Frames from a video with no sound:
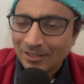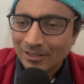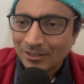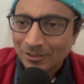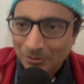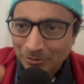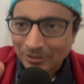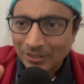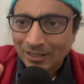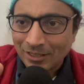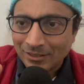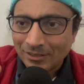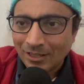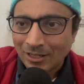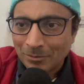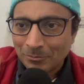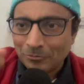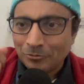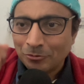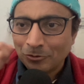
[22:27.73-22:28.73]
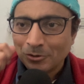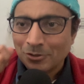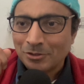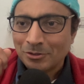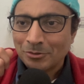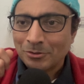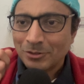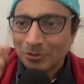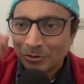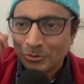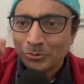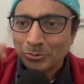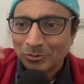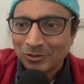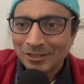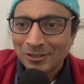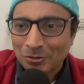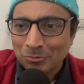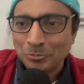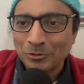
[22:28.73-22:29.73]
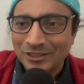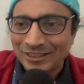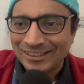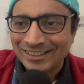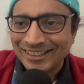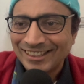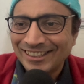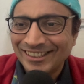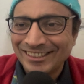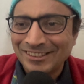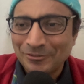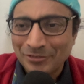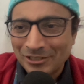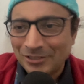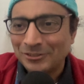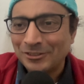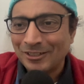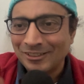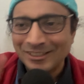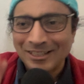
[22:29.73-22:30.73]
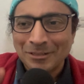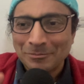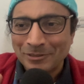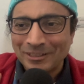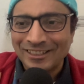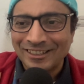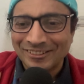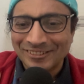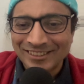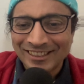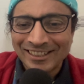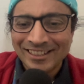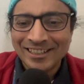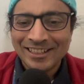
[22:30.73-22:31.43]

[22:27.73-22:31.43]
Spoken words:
so that I'm forced to chew the smoothie. We should not gulp it down.